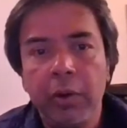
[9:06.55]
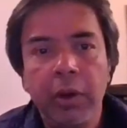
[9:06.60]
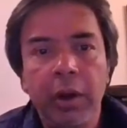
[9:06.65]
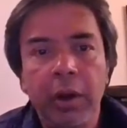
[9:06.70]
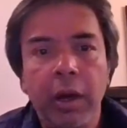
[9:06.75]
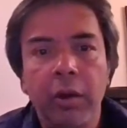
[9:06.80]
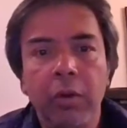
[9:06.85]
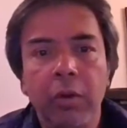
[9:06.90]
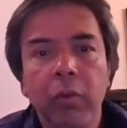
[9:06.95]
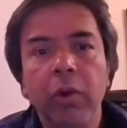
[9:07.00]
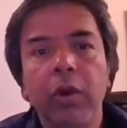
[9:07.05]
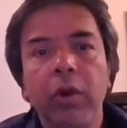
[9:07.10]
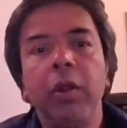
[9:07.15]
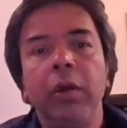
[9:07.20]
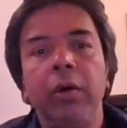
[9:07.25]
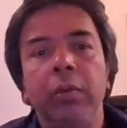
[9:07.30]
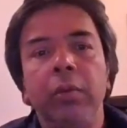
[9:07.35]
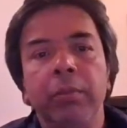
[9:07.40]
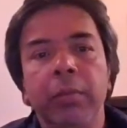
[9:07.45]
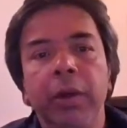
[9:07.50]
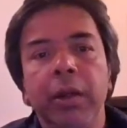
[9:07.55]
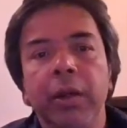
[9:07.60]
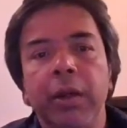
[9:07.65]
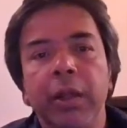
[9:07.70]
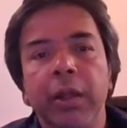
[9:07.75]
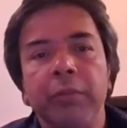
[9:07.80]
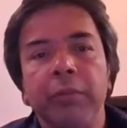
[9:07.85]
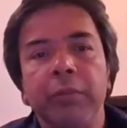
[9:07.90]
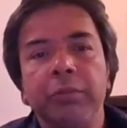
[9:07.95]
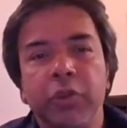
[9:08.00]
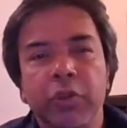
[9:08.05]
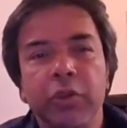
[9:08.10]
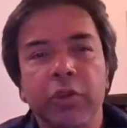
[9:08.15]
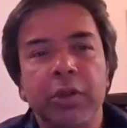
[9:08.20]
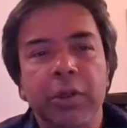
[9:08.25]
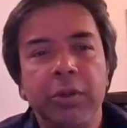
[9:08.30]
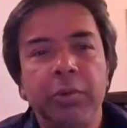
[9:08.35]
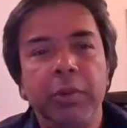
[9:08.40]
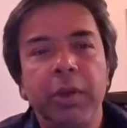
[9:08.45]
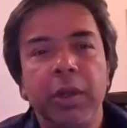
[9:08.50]
now, but I'm sure
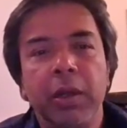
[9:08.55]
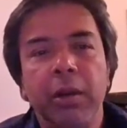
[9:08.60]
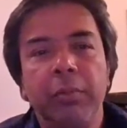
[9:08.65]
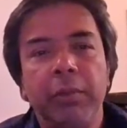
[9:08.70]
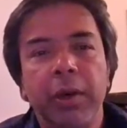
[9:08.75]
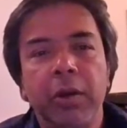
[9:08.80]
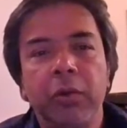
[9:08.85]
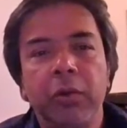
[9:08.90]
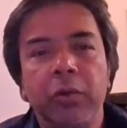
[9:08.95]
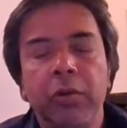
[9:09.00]
it will come out